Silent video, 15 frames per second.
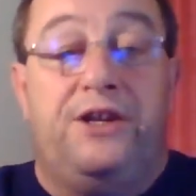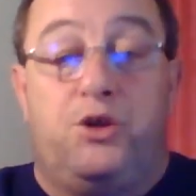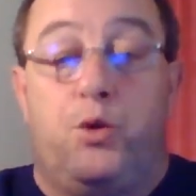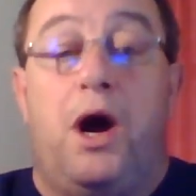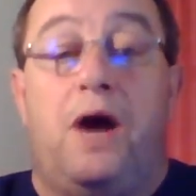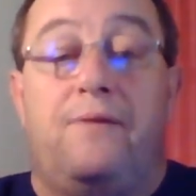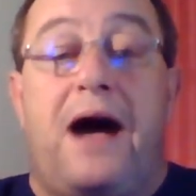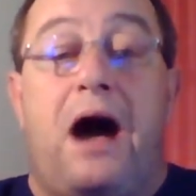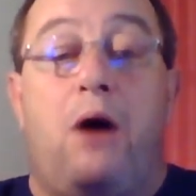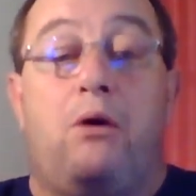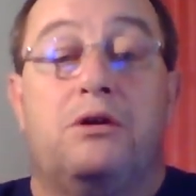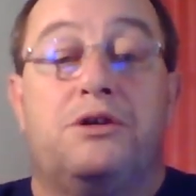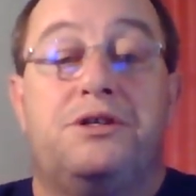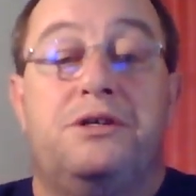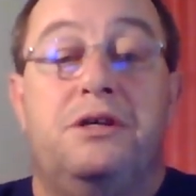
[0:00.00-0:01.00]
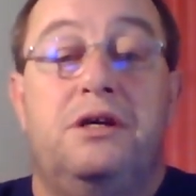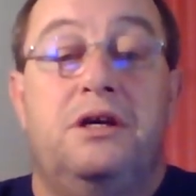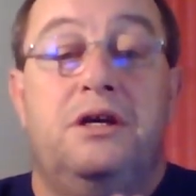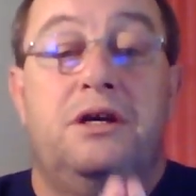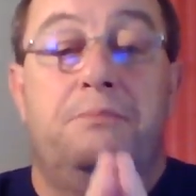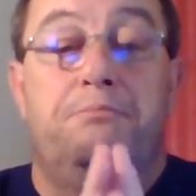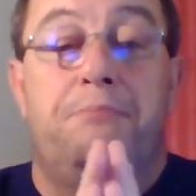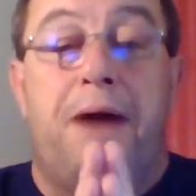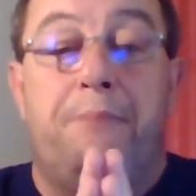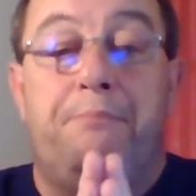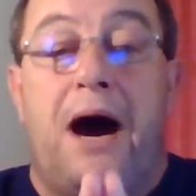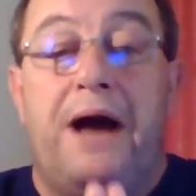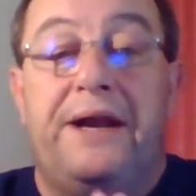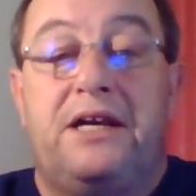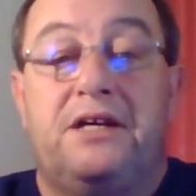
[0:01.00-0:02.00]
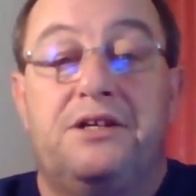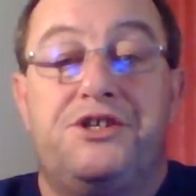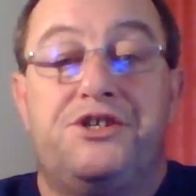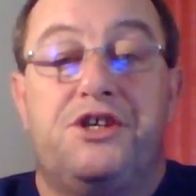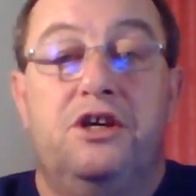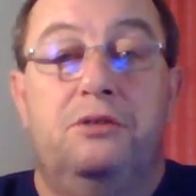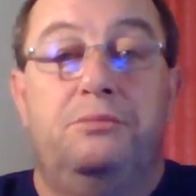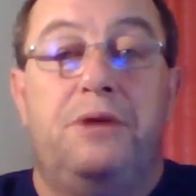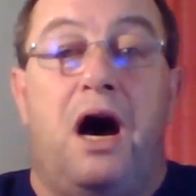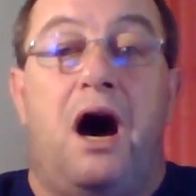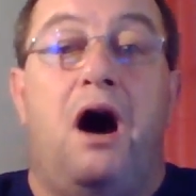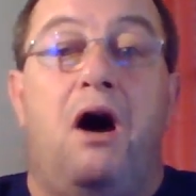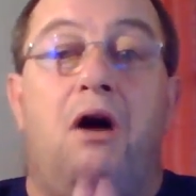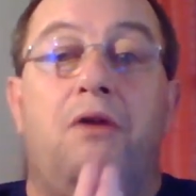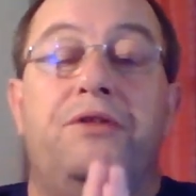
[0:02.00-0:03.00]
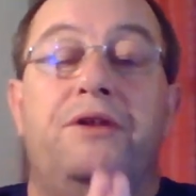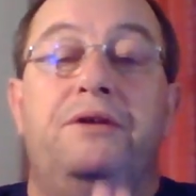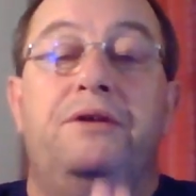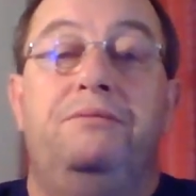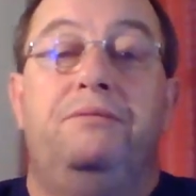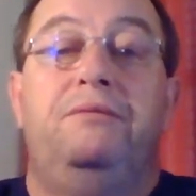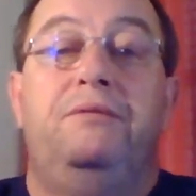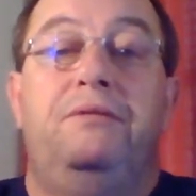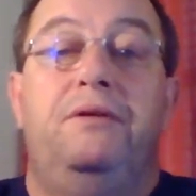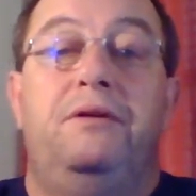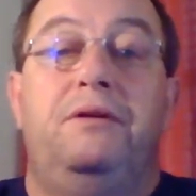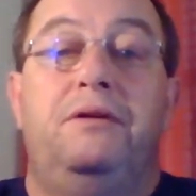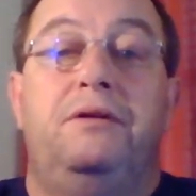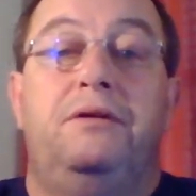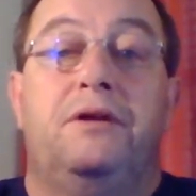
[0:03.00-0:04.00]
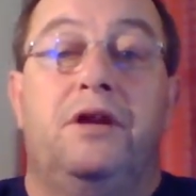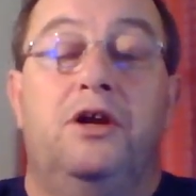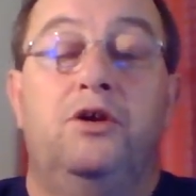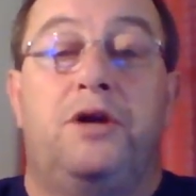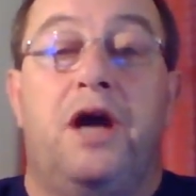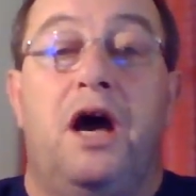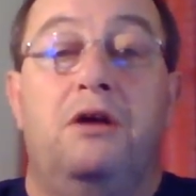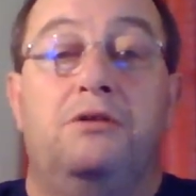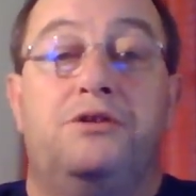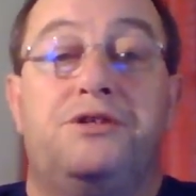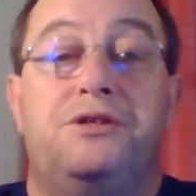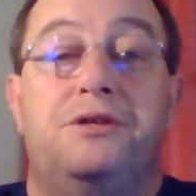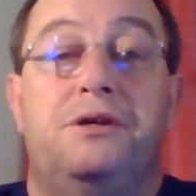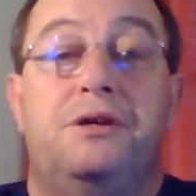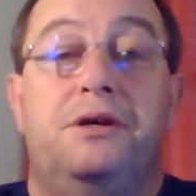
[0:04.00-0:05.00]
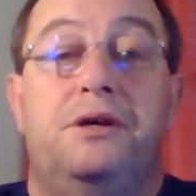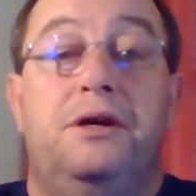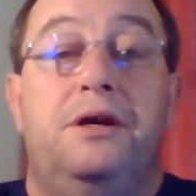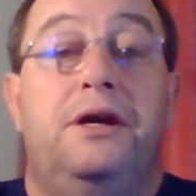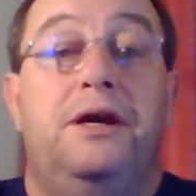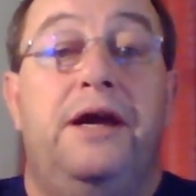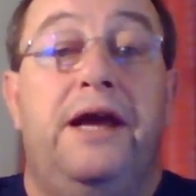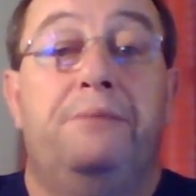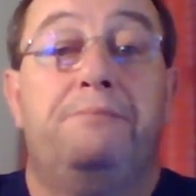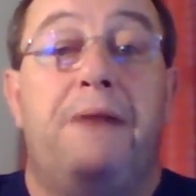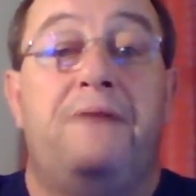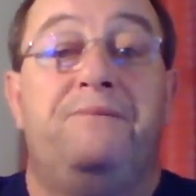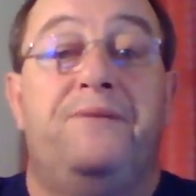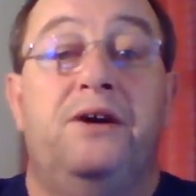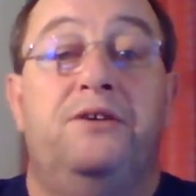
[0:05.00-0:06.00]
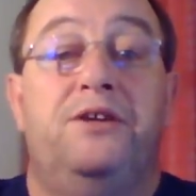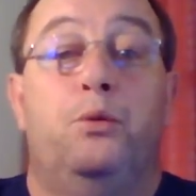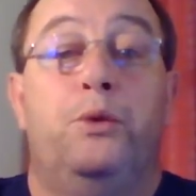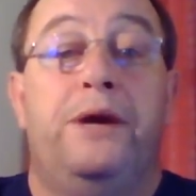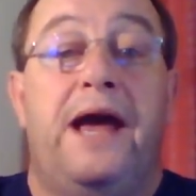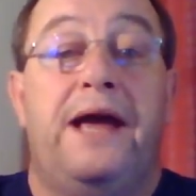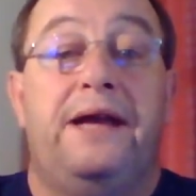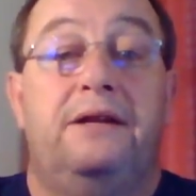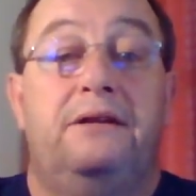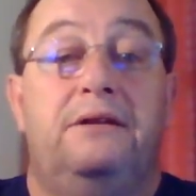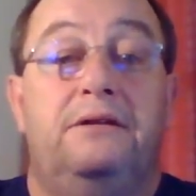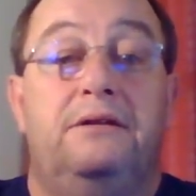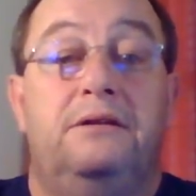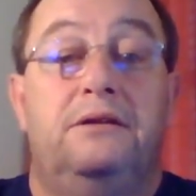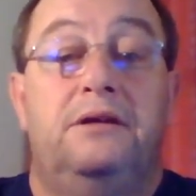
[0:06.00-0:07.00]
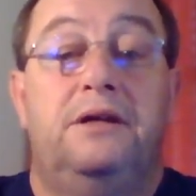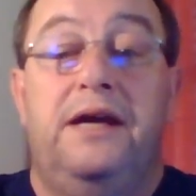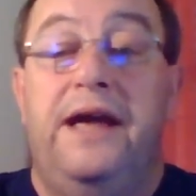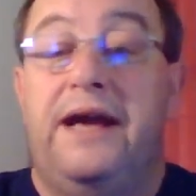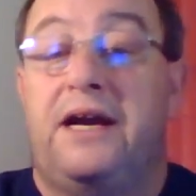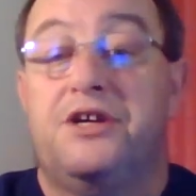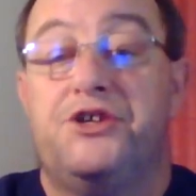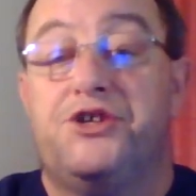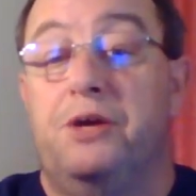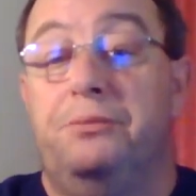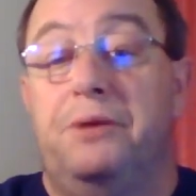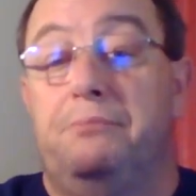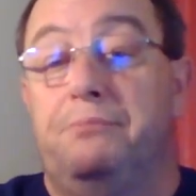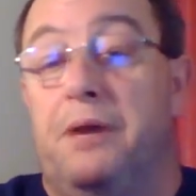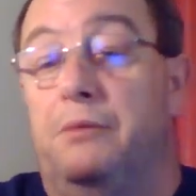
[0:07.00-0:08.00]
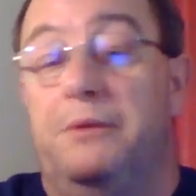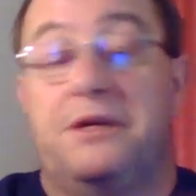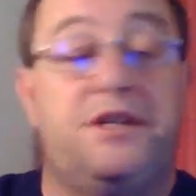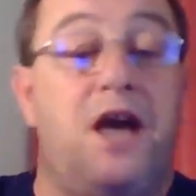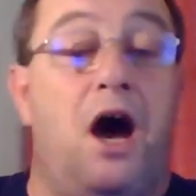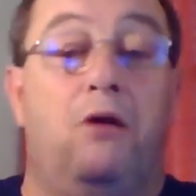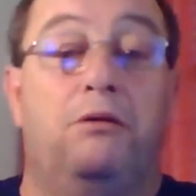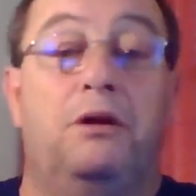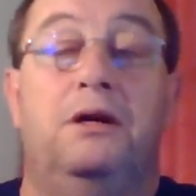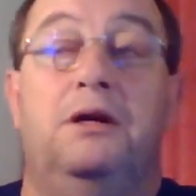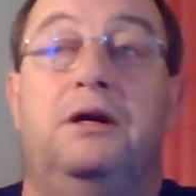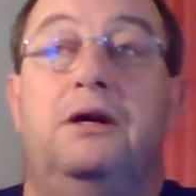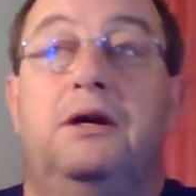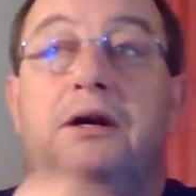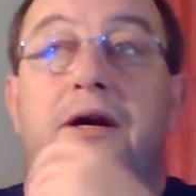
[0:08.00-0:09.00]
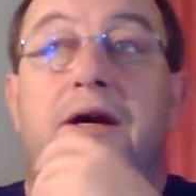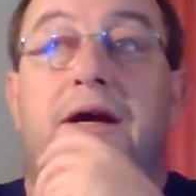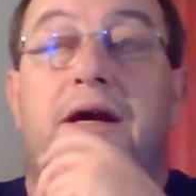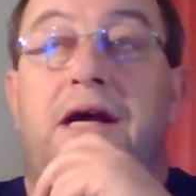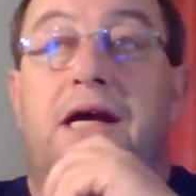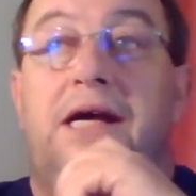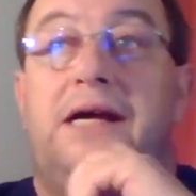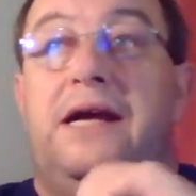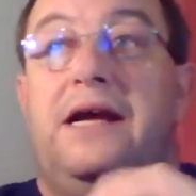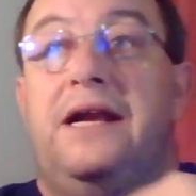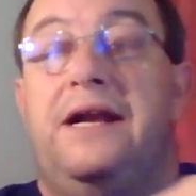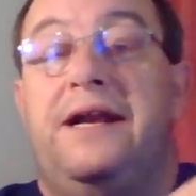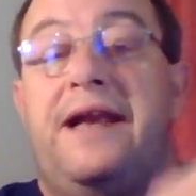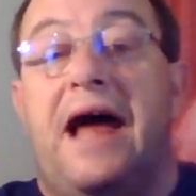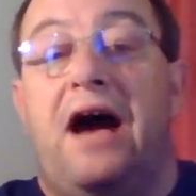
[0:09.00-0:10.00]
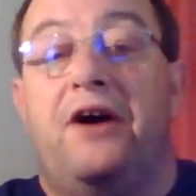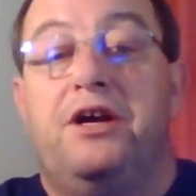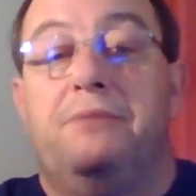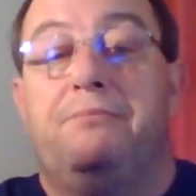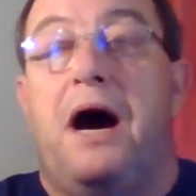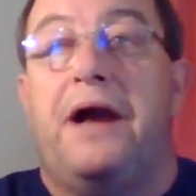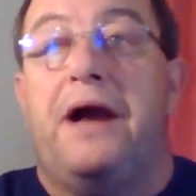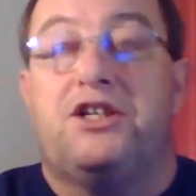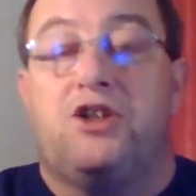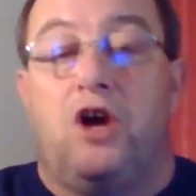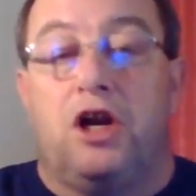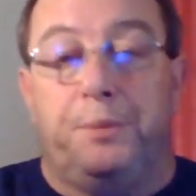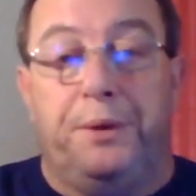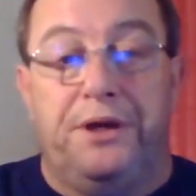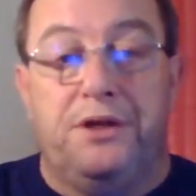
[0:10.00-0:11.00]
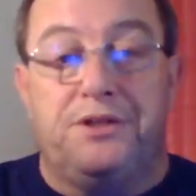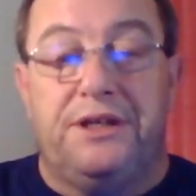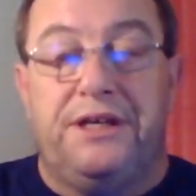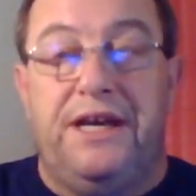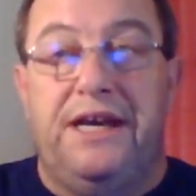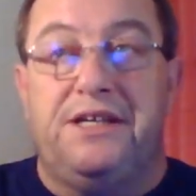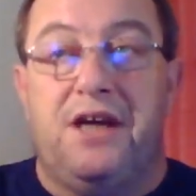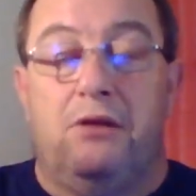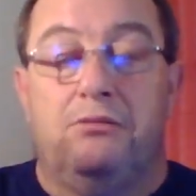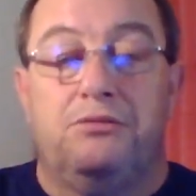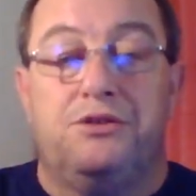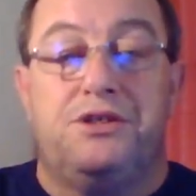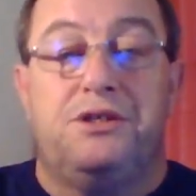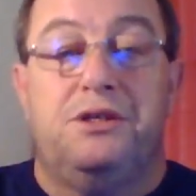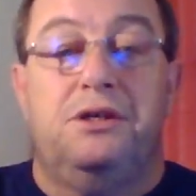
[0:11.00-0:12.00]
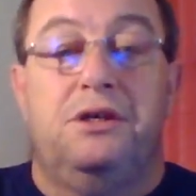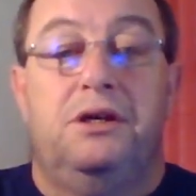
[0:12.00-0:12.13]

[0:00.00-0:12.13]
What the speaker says: 12 hours, my body consumed all the glucose in my food that we ate. It consumed it. Boom, it's gone. Now your body starts producing ketones.